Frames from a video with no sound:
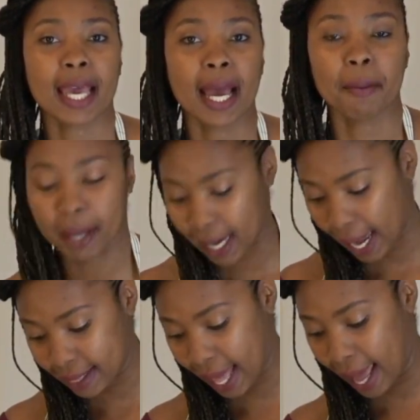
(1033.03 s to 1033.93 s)
can be
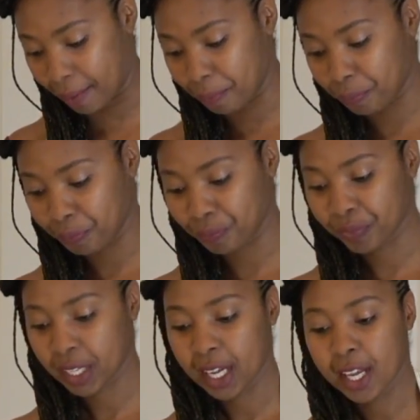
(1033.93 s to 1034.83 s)
like that.
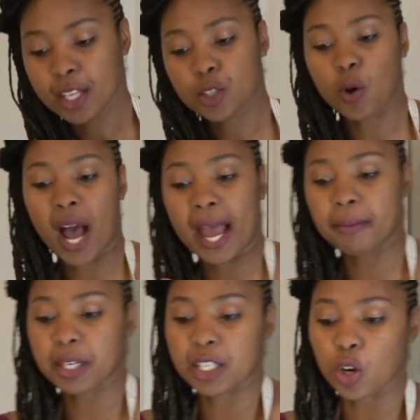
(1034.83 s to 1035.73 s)
So
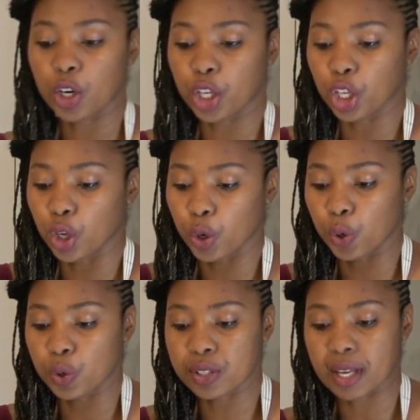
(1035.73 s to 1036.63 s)
I'm just going to
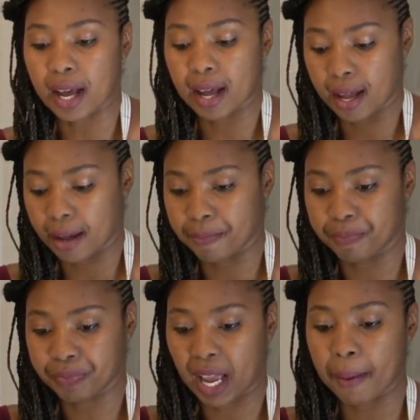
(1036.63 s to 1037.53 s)
use,
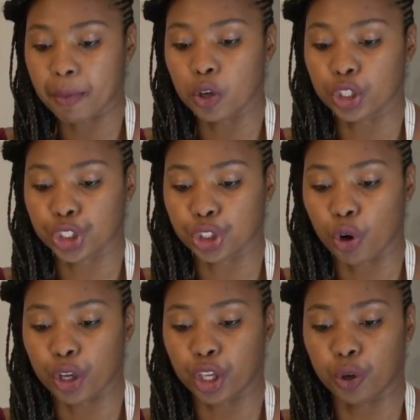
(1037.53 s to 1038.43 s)
I'm going to
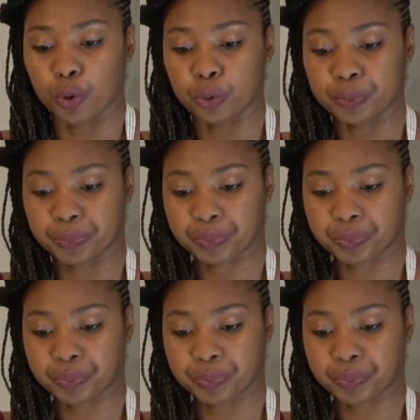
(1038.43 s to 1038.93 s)
show you